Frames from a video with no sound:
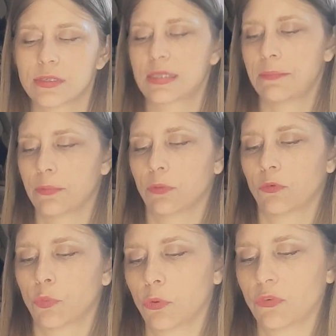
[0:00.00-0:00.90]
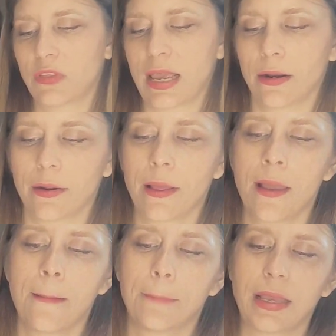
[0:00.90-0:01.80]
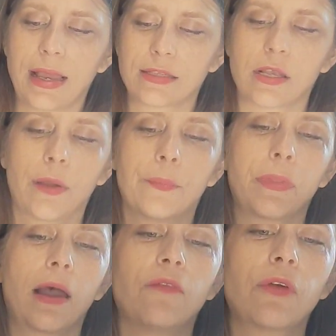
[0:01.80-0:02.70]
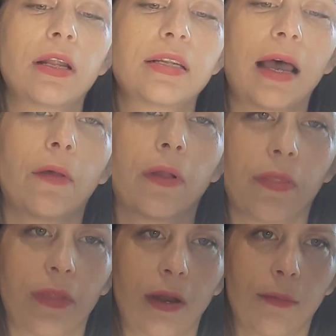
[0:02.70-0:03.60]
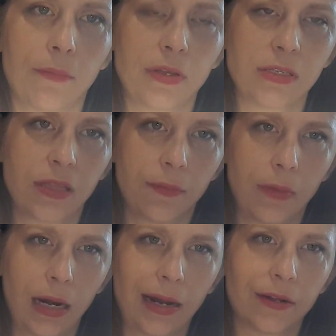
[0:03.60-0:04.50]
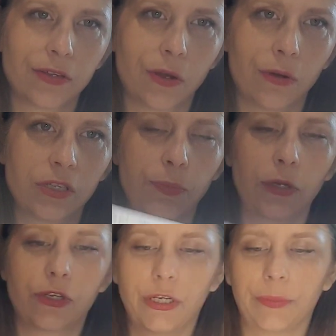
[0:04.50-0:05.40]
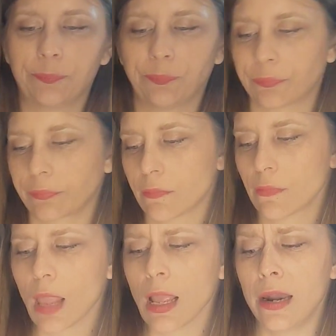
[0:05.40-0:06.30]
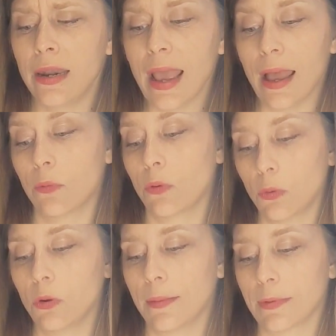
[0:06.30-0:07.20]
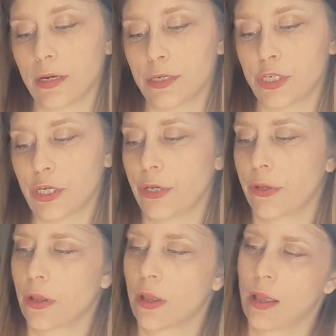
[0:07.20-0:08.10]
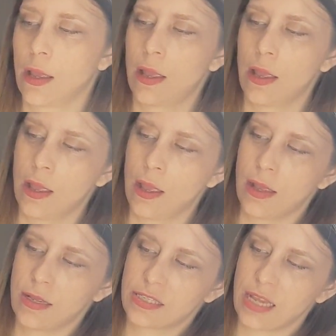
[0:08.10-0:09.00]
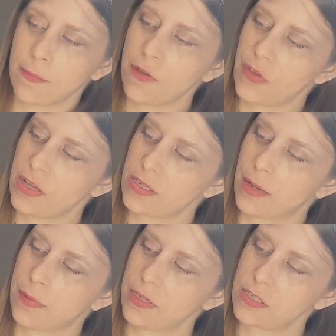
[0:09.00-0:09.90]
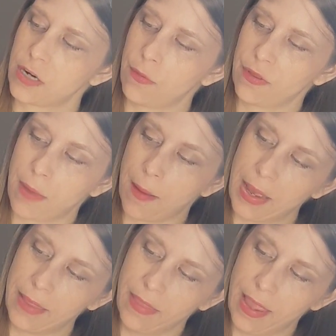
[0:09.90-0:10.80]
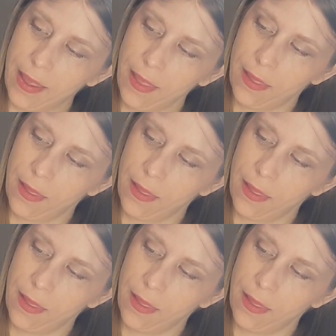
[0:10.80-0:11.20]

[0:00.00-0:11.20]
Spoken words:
symbol towards the end. But yeah, so I've written down the numbers that my letters correspond to. And now all I'm going to do is take my first number, start with my pen there,